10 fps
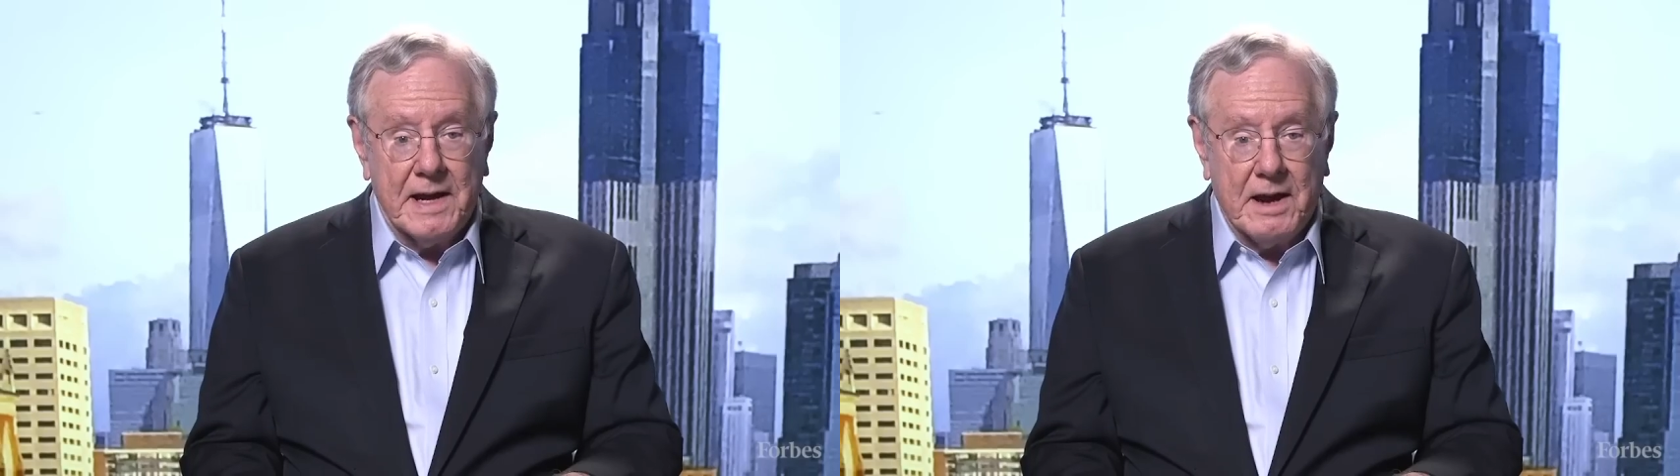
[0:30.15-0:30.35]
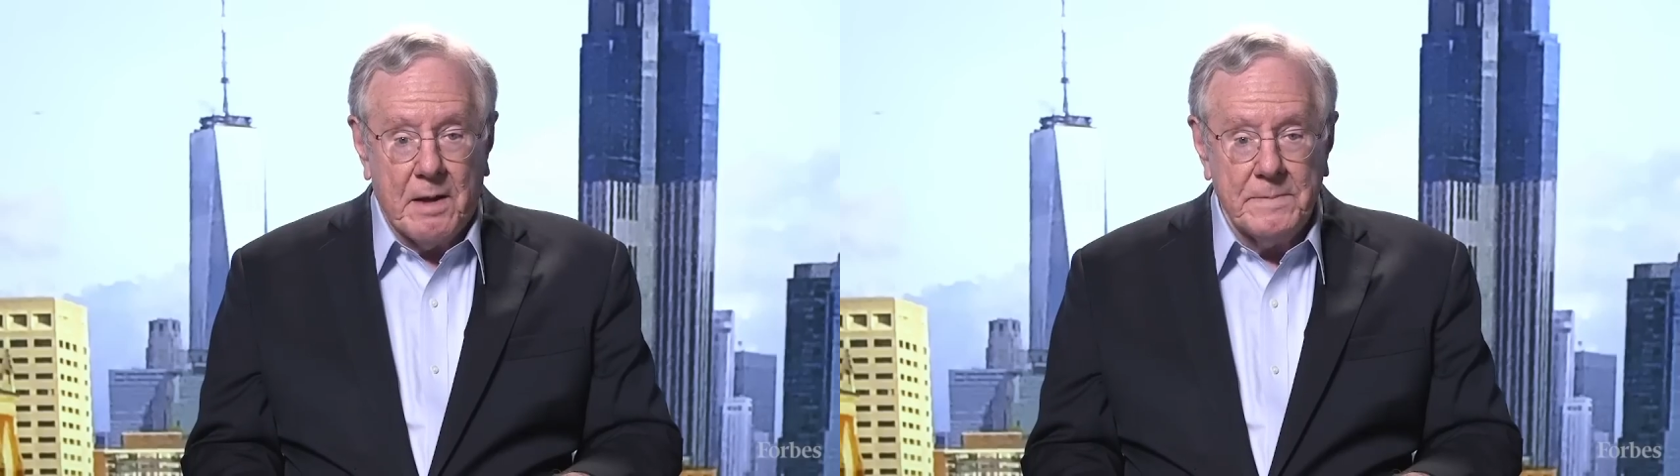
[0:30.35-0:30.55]

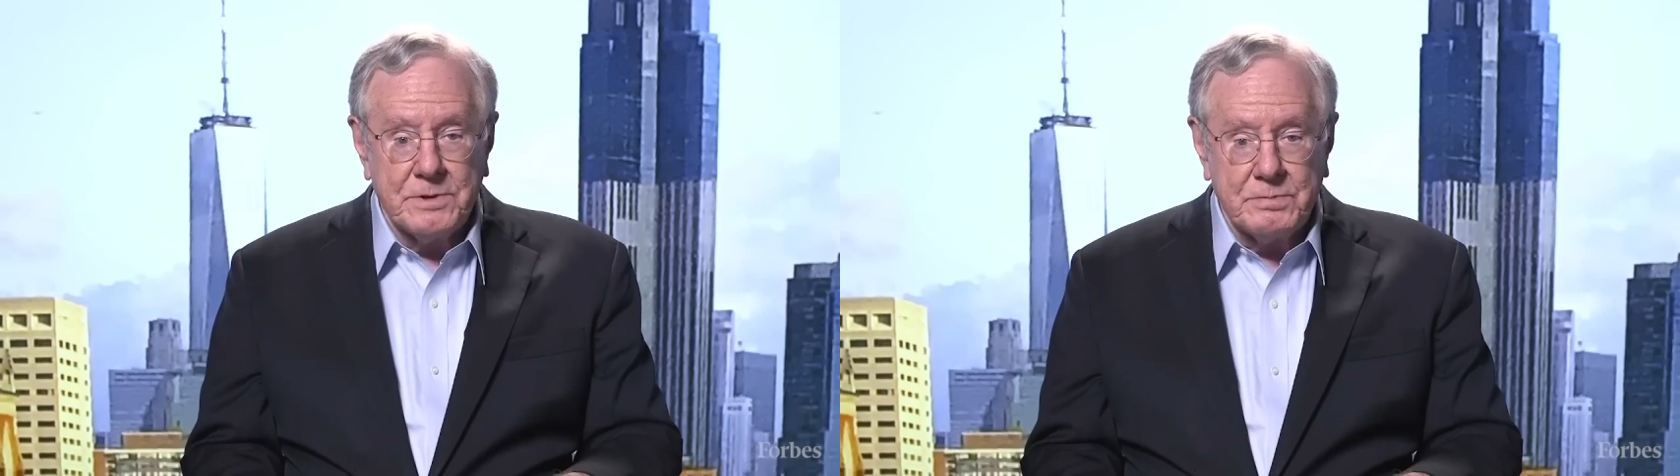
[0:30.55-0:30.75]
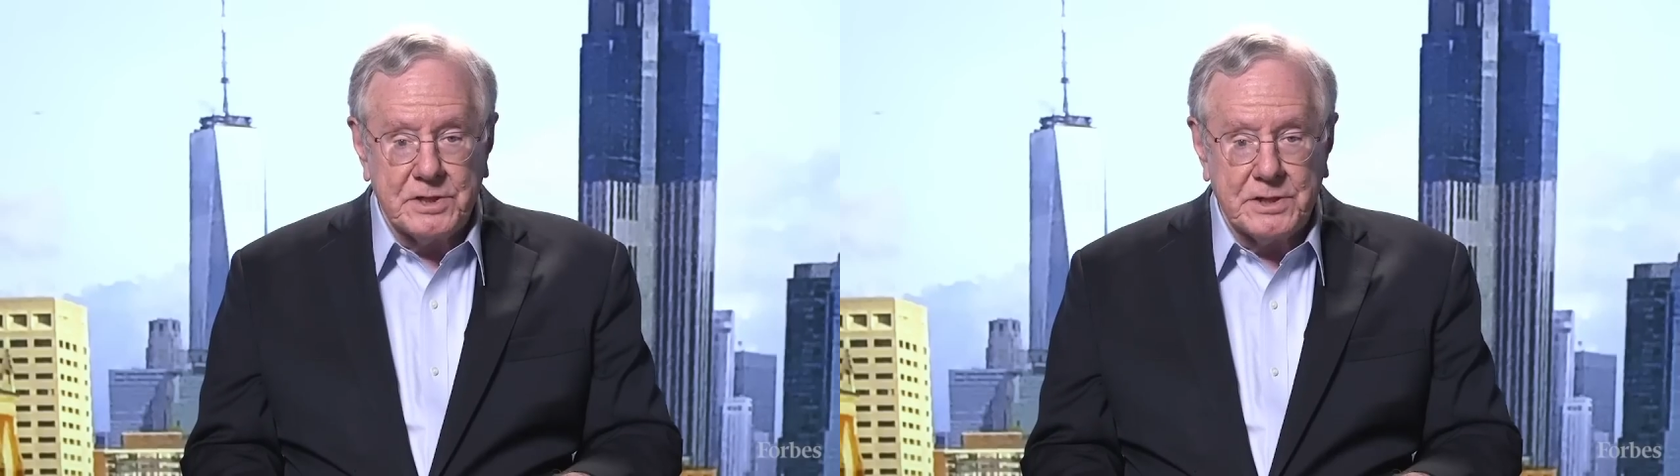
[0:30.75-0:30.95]

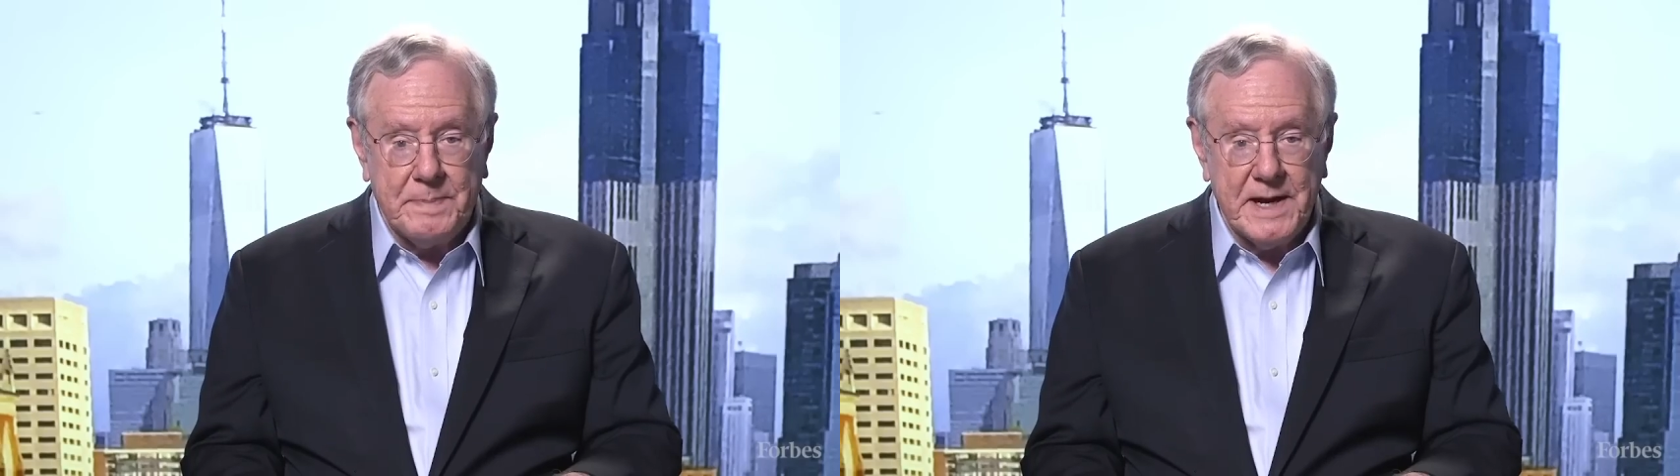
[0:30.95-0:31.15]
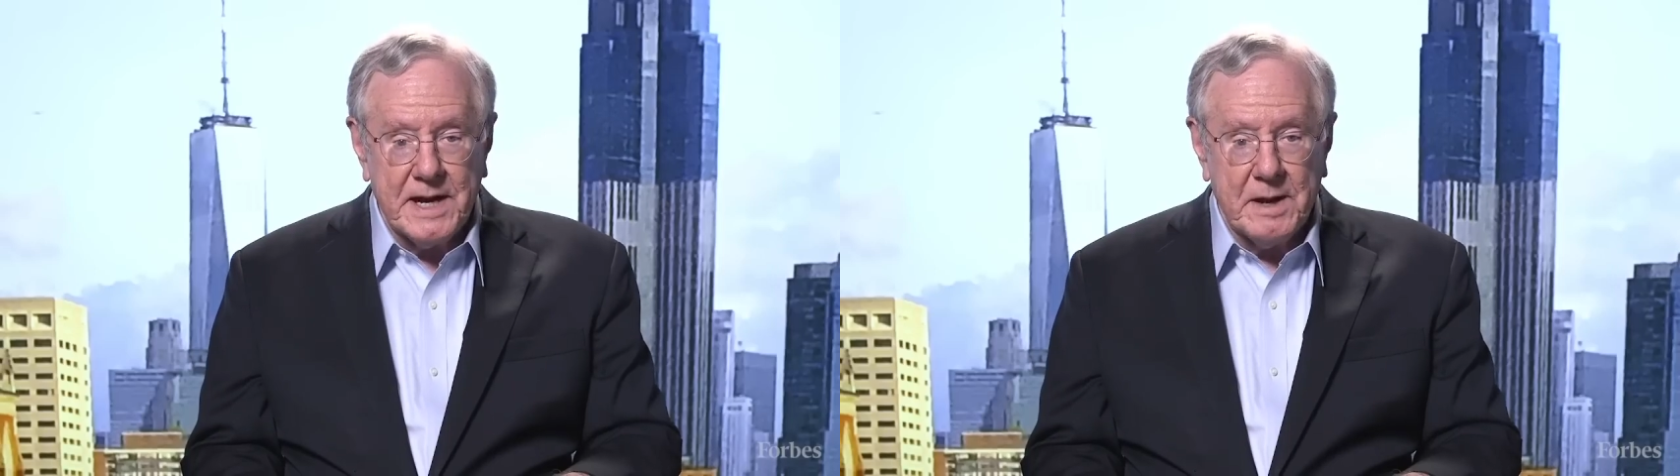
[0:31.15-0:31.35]
governments were
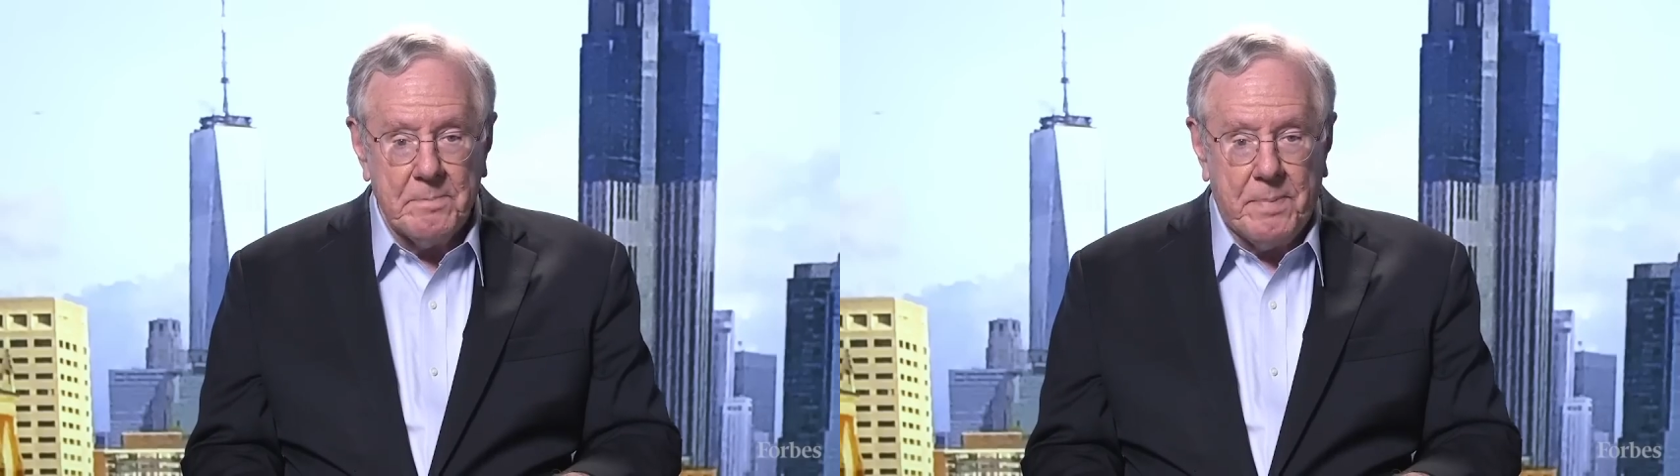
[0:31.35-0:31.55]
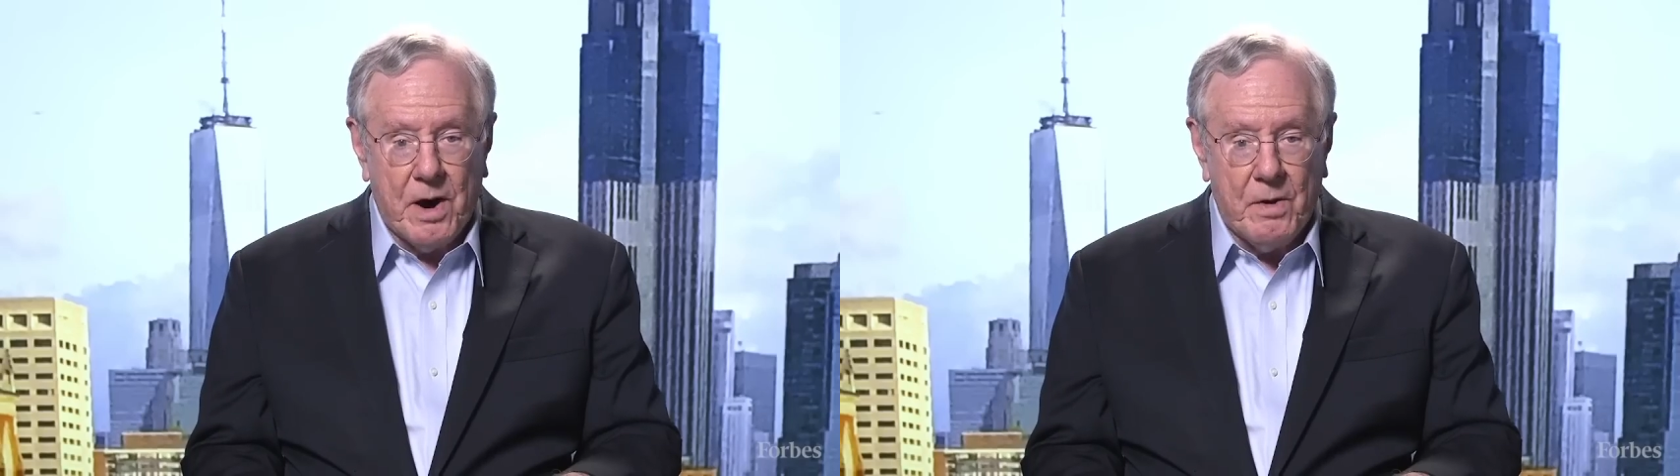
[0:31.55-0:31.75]
spending
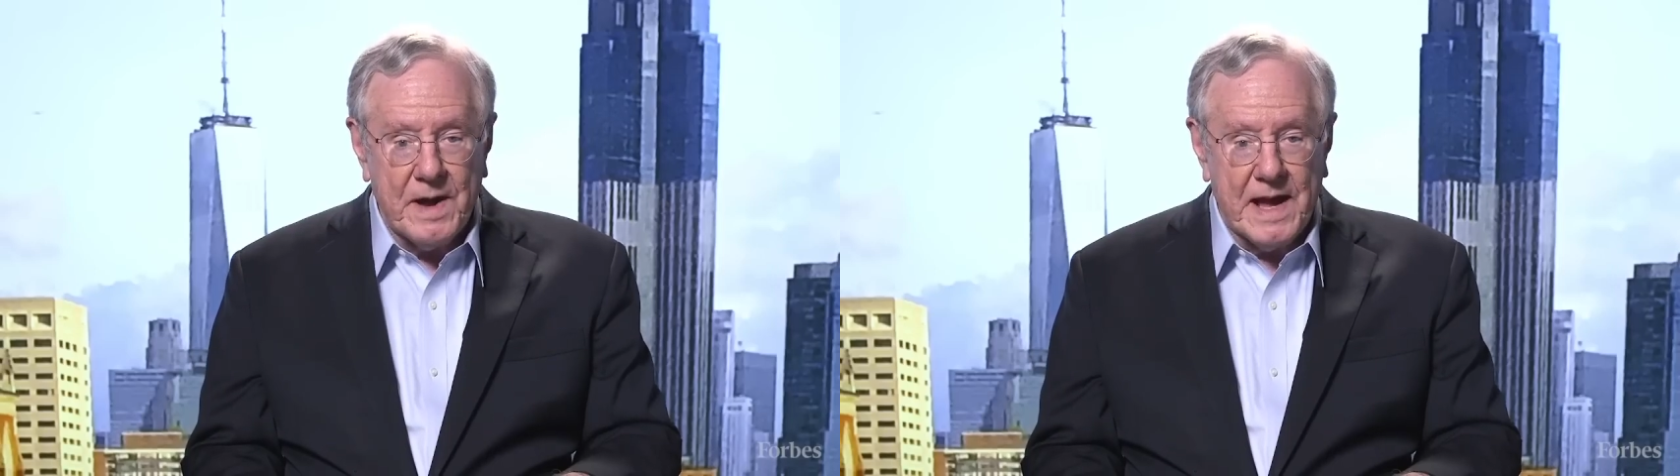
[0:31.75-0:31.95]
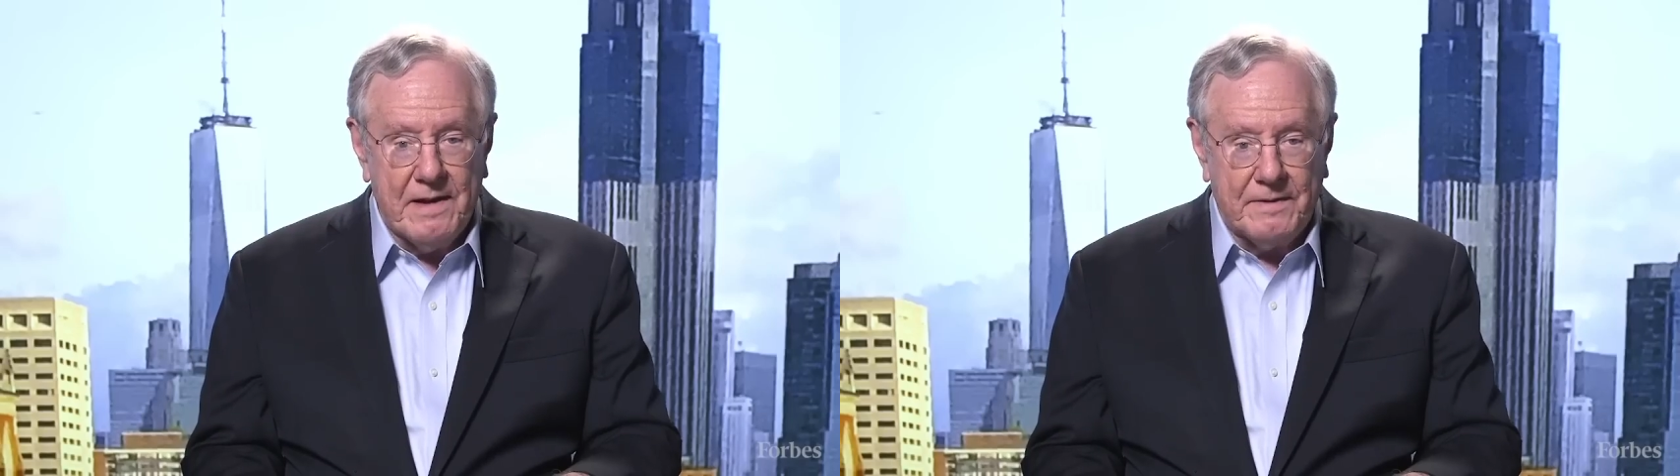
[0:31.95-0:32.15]
and
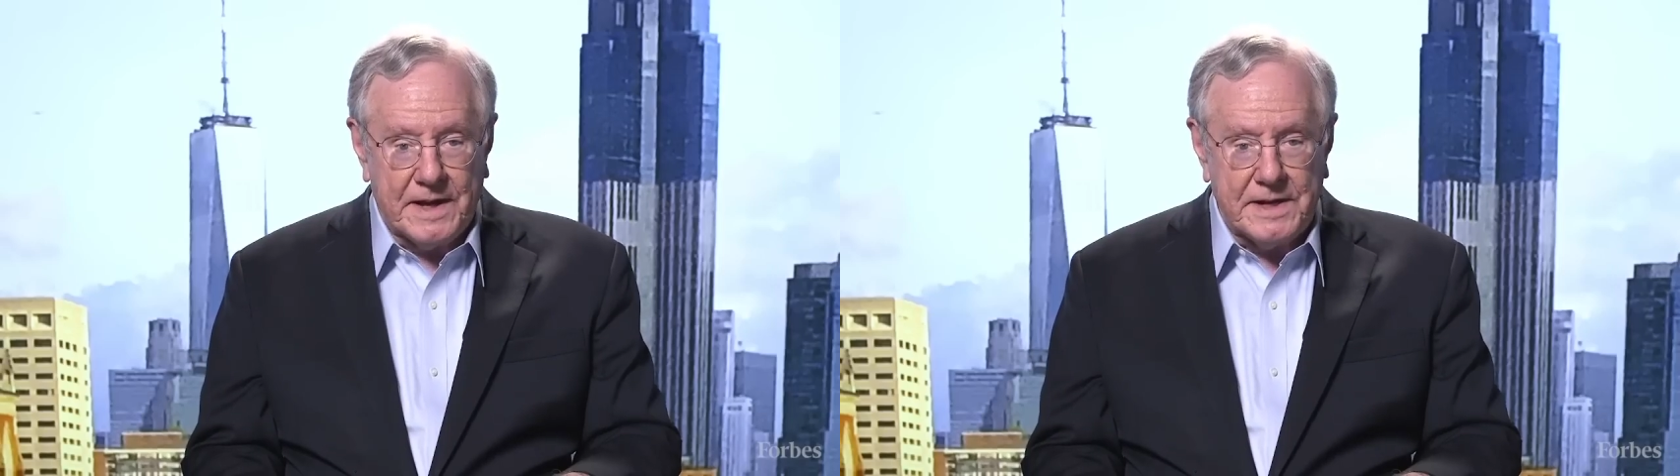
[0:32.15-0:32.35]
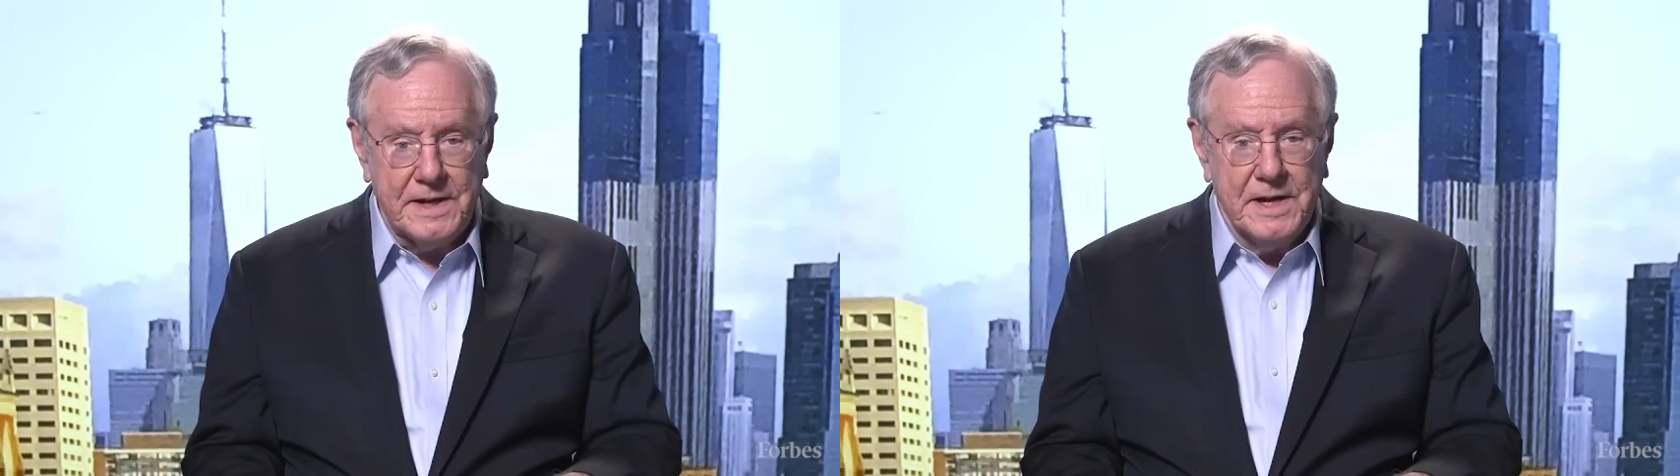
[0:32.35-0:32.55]
borrowing heavily,